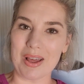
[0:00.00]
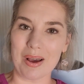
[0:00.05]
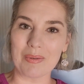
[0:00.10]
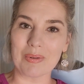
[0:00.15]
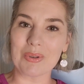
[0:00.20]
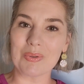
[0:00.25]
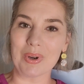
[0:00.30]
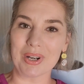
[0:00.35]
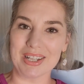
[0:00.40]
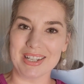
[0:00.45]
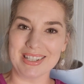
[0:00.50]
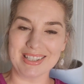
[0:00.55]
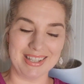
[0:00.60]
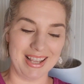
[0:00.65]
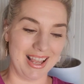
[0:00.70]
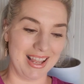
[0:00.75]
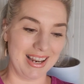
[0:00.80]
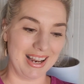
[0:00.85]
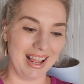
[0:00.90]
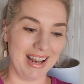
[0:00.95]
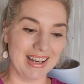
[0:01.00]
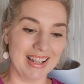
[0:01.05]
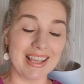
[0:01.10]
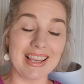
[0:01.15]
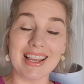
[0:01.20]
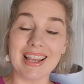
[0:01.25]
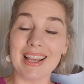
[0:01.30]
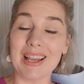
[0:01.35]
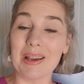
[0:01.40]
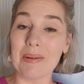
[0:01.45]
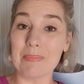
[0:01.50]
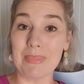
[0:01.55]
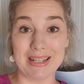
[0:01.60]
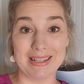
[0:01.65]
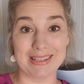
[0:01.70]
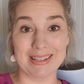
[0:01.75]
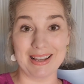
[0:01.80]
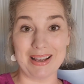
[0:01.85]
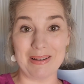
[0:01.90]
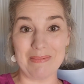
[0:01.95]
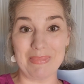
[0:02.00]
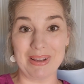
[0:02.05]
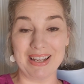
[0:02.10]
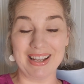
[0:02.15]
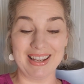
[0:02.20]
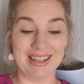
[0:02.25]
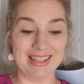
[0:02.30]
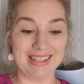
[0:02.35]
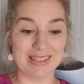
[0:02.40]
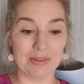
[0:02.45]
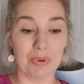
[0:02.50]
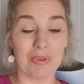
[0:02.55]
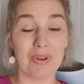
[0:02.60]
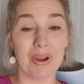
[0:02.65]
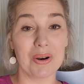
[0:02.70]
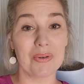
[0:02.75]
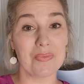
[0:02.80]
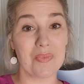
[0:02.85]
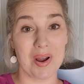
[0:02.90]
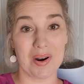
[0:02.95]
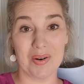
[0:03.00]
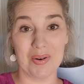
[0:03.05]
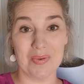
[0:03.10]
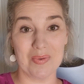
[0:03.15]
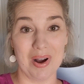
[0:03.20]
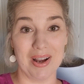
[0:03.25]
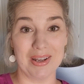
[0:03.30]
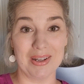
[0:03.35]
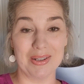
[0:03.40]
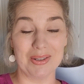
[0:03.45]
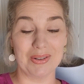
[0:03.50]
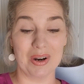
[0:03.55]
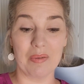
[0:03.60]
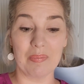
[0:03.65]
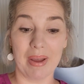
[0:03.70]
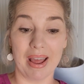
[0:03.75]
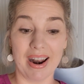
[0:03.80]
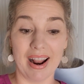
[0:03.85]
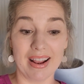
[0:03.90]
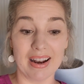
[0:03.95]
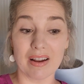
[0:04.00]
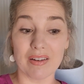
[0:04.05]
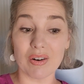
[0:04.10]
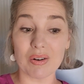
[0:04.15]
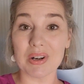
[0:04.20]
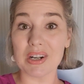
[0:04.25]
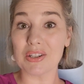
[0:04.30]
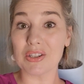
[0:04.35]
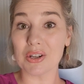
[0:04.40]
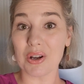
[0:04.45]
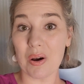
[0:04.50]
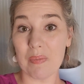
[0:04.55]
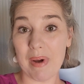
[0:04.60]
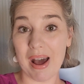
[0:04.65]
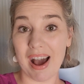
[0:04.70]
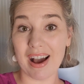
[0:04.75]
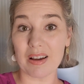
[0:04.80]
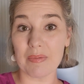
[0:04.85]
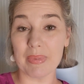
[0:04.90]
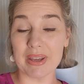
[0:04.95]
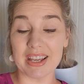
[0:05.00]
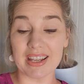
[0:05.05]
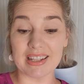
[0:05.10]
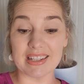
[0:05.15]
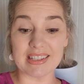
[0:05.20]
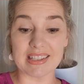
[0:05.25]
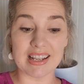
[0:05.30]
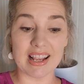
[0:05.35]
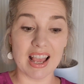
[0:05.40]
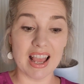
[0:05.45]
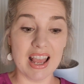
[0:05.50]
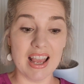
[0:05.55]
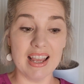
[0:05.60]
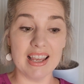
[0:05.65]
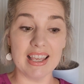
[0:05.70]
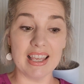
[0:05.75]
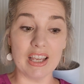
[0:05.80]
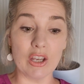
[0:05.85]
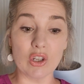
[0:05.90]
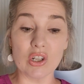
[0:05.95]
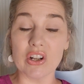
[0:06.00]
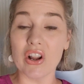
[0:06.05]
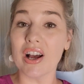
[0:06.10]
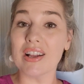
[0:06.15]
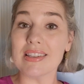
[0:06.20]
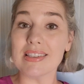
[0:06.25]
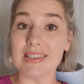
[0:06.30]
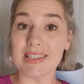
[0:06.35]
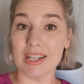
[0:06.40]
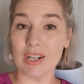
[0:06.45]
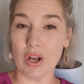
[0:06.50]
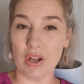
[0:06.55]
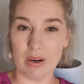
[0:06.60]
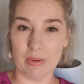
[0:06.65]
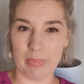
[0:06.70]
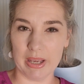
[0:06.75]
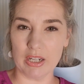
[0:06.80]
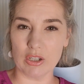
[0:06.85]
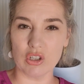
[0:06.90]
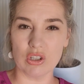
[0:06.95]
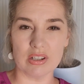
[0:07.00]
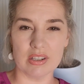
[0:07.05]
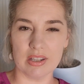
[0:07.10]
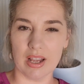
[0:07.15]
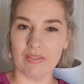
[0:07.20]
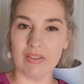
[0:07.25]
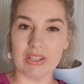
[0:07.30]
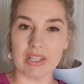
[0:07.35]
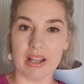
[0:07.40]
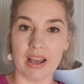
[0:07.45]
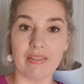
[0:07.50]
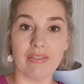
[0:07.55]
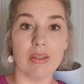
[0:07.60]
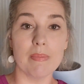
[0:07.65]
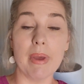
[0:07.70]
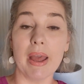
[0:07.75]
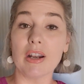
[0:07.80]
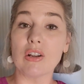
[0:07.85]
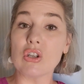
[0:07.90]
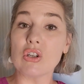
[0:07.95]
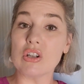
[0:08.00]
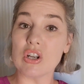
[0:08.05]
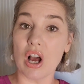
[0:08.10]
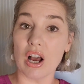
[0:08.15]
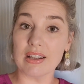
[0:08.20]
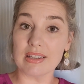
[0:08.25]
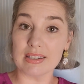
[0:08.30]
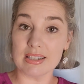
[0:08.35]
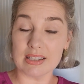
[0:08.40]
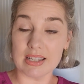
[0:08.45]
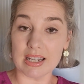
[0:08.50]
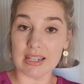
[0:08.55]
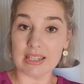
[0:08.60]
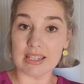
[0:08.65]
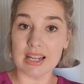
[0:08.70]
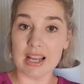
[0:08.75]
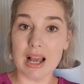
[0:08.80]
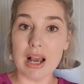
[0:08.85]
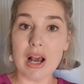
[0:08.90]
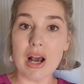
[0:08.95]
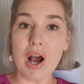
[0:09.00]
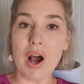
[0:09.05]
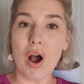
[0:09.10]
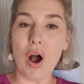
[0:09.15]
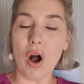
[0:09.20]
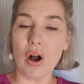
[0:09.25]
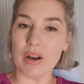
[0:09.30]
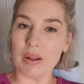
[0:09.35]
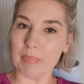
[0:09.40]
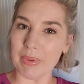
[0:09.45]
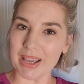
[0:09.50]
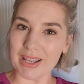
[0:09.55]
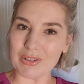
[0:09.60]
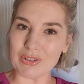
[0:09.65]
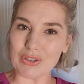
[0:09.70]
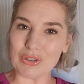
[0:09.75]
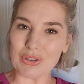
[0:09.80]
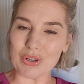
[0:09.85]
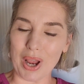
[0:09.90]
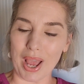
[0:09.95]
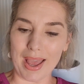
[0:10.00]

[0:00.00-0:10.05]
That was what he said, and he means it, because we've had one Hawaii trip and I never wanted to go back because he could not sit on a beach to save his life. The man could not sit on a beach.